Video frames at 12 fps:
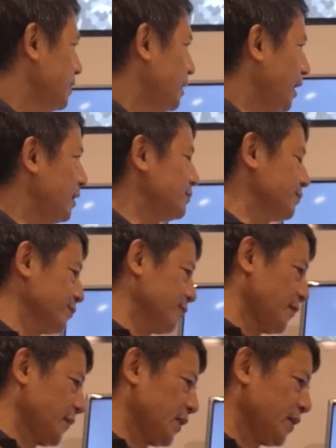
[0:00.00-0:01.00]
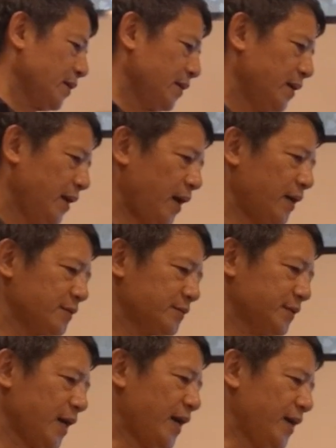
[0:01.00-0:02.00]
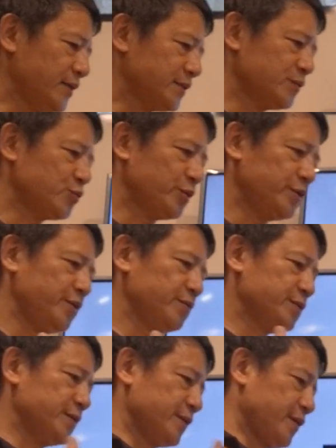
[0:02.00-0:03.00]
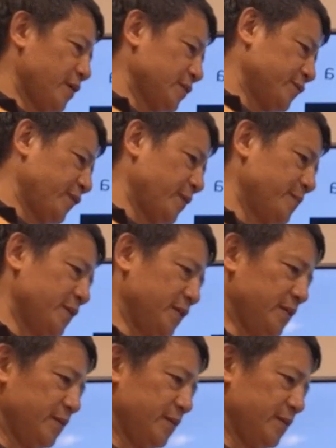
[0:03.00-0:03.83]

And as I have introduced the egarch family,